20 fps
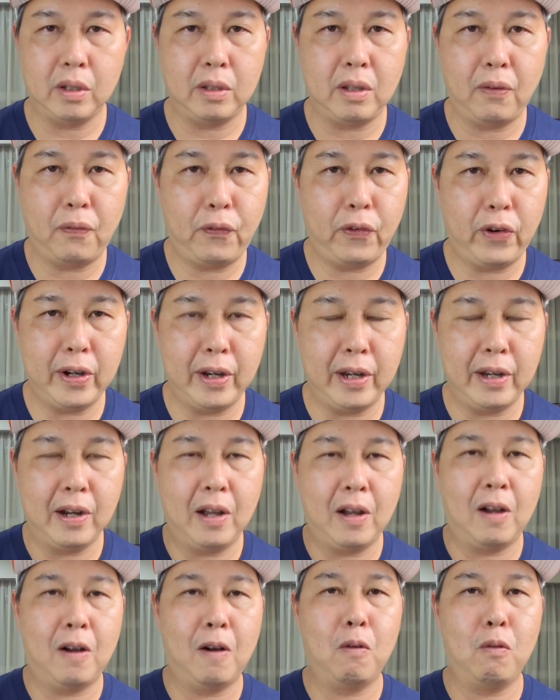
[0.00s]
the
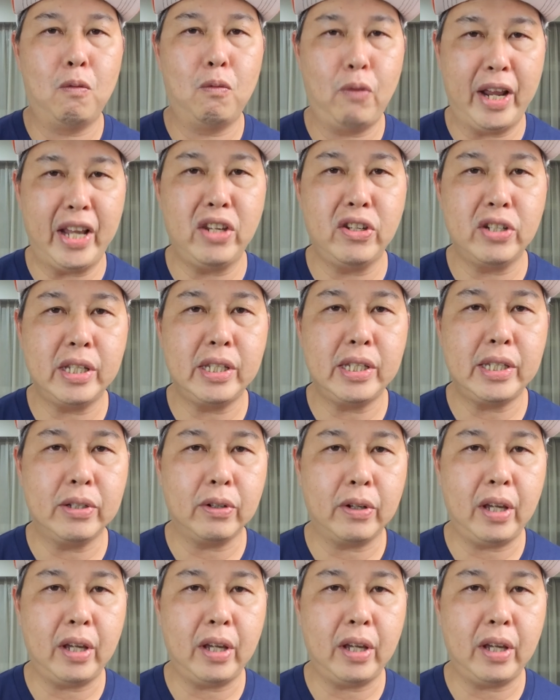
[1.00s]
different ranges.